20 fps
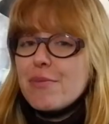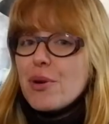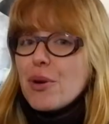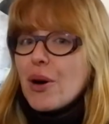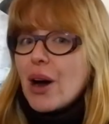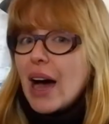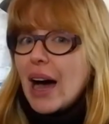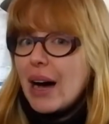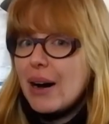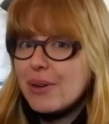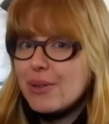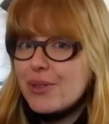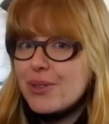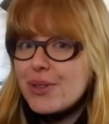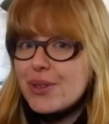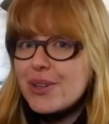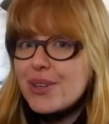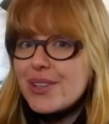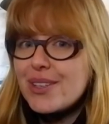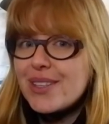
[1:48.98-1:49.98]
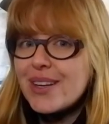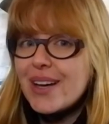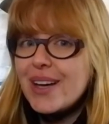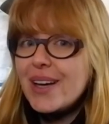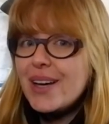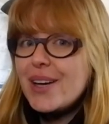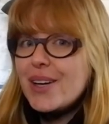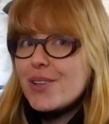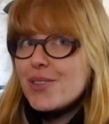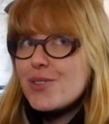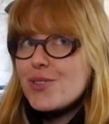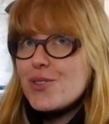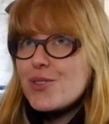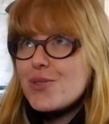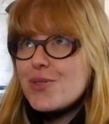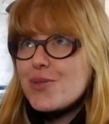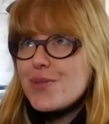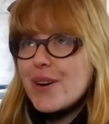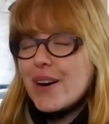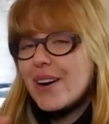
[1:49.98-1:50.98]
more outdoors,
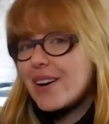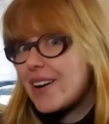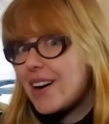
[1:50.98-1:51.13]
to a